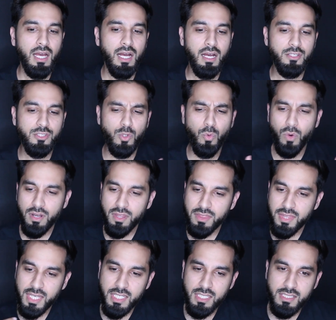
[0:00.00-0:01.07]
Uh, so, one of the
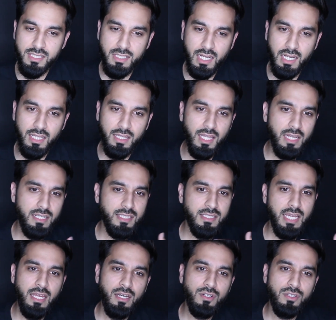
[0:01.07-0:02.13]
things a lot of
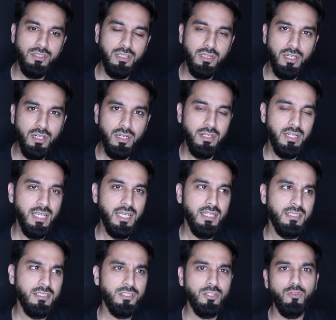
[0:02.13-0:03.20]
skaters learn
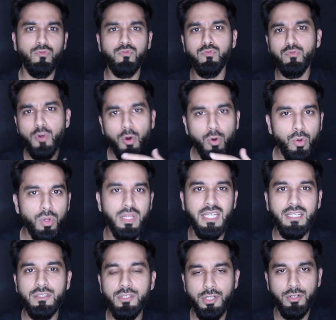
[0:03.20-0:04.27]
is to roll
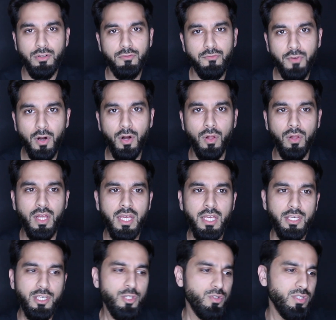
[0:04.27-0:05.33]
into your fall
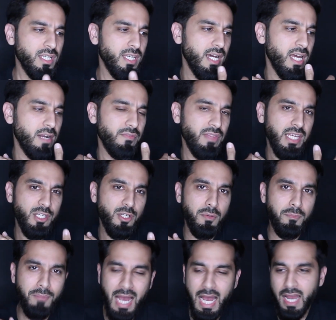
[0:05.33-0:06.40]
using kind of like your
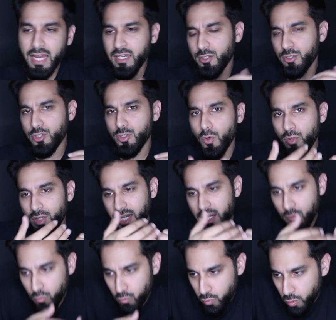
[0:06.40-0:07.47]
back, your shoulder,
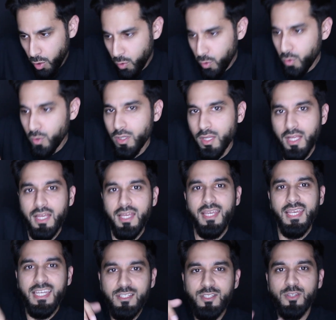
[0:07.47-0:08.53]
kind of roll
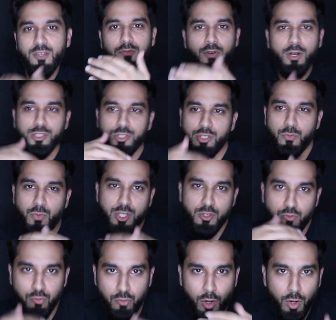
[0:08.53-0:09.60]
into the fall. So, you, when
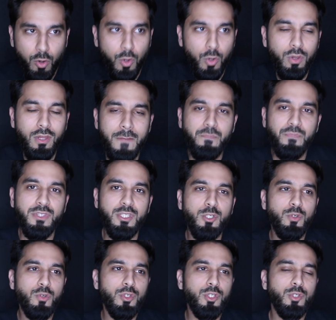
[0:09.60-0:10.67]
you roll,
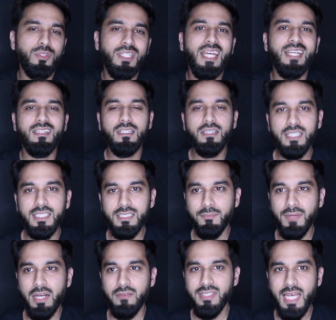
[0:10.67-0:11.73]
you, you take the least
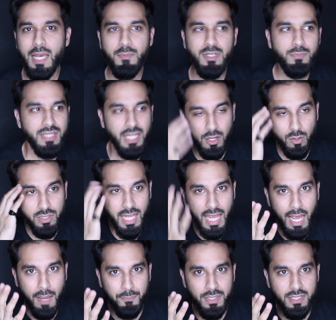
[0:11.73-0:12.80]
amount of damage. But that only
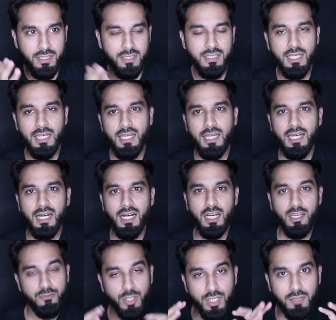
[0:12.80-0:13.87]
happens uh,
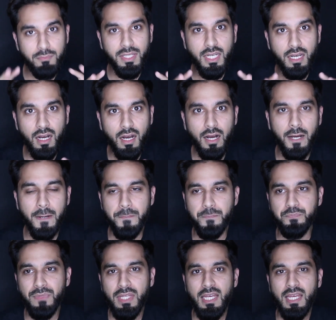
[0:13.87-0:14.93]
if you can be
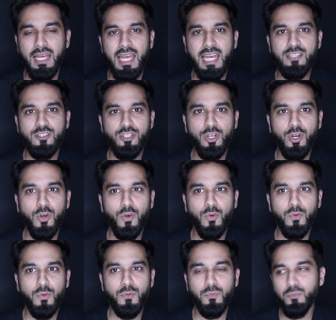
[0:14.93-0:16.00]
calm. And
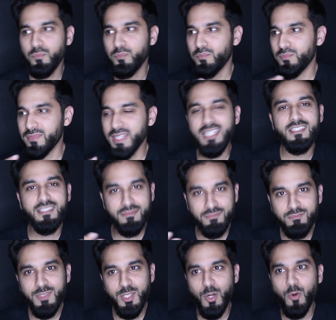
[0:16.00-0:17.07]
so, that's
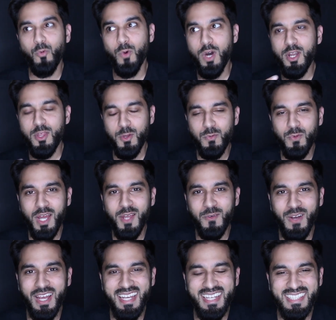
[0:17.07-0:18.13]
you know one of the right
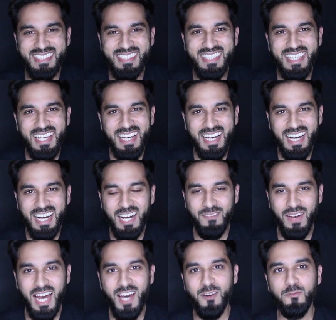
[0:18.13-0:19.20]
ways uh, of
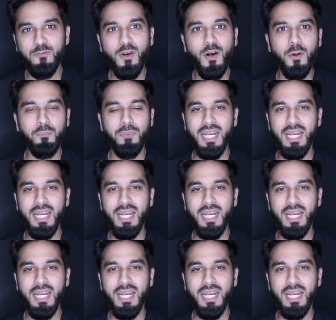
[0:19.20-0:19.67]
how to fall.